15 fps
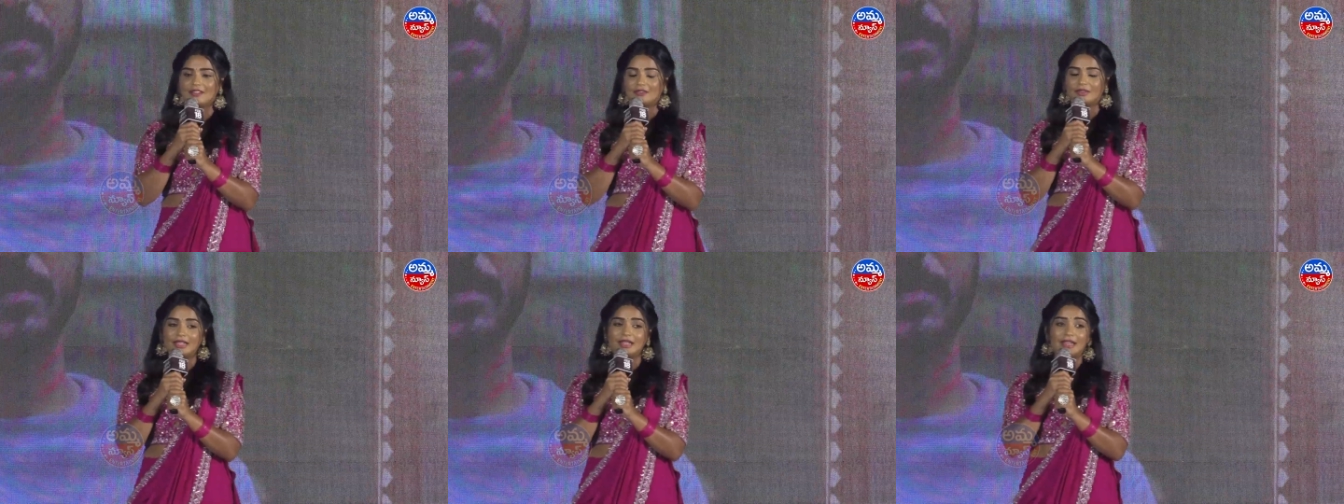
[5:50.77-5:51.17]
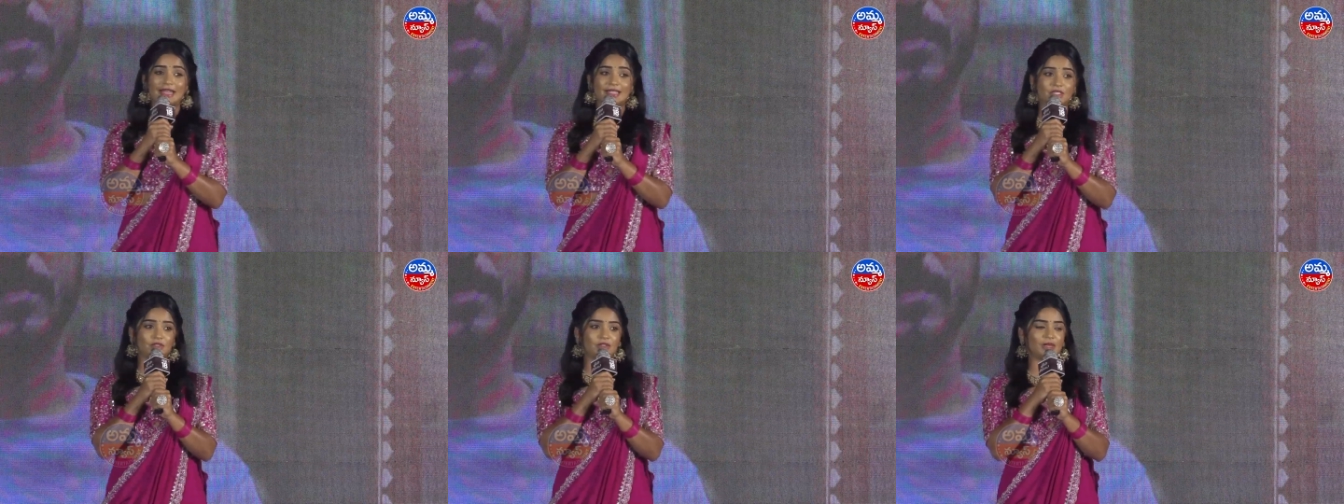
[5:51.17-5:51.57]
I feel
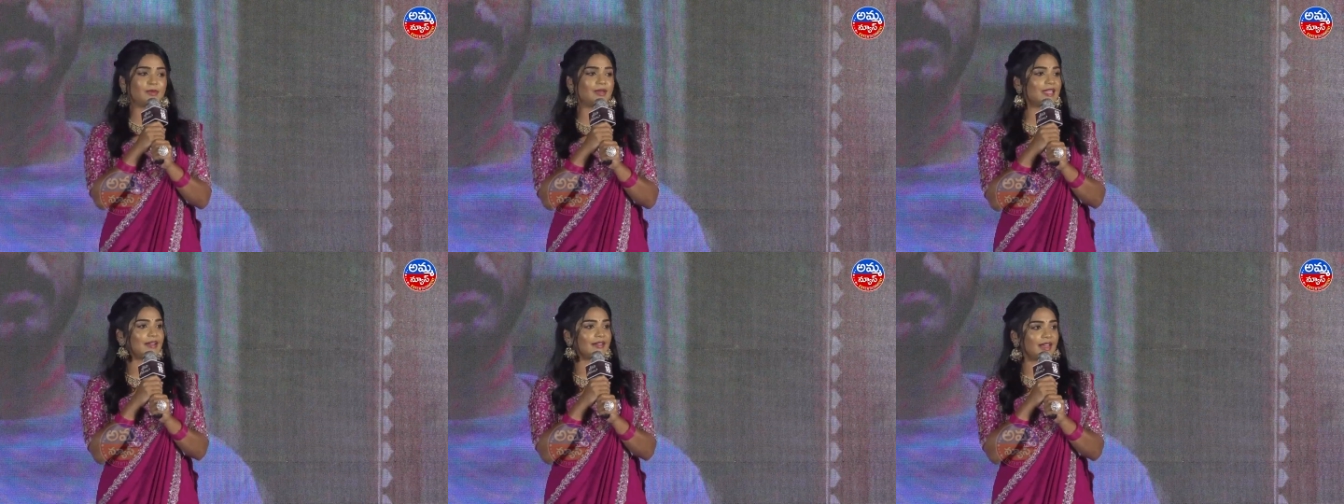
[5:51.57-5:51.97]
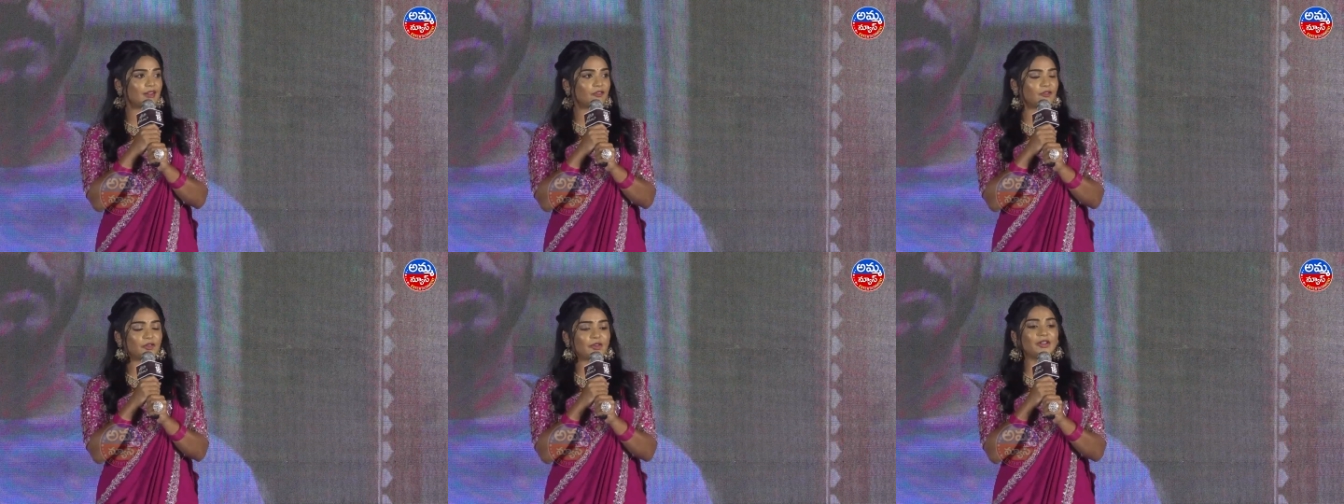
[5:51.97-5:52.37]
extremely
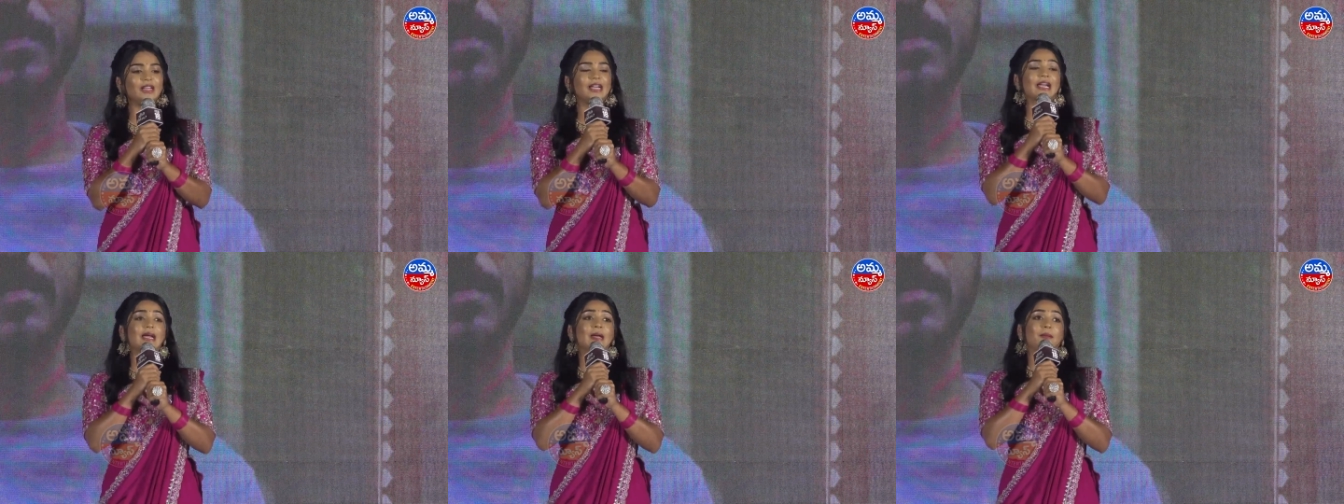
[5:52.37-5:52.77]
grateful